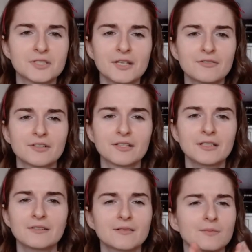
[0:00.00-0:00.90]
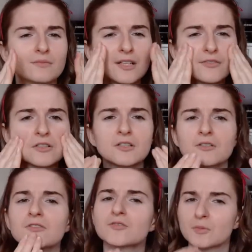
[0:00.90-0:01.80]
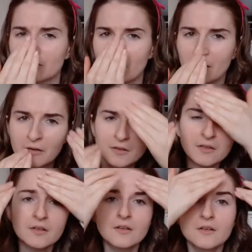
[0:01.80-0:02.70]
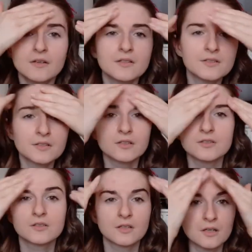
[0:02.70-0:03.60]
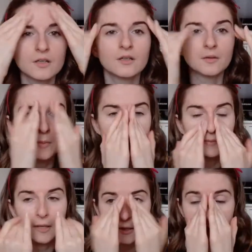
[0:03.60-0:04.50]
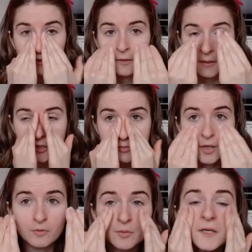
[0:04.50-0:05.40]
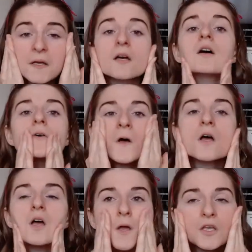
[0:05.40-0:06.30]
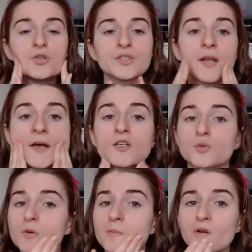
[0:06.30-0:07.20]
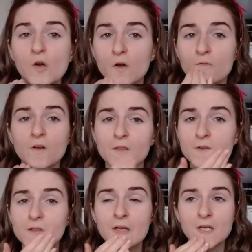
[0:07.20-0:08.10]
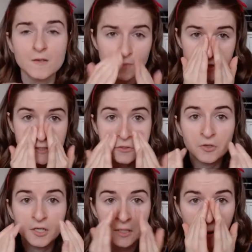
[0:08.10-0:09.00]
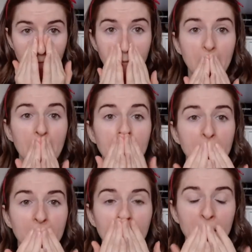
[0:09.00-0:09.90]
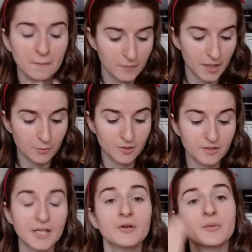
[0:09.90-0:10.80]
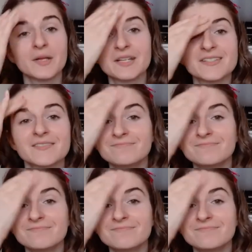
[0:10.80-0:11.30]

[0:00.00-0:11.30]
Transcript: It's definitely doing something wrong. So I'm just gonna pop that on. Probably use an actual mirror rather than my screen, but I will now in a minute.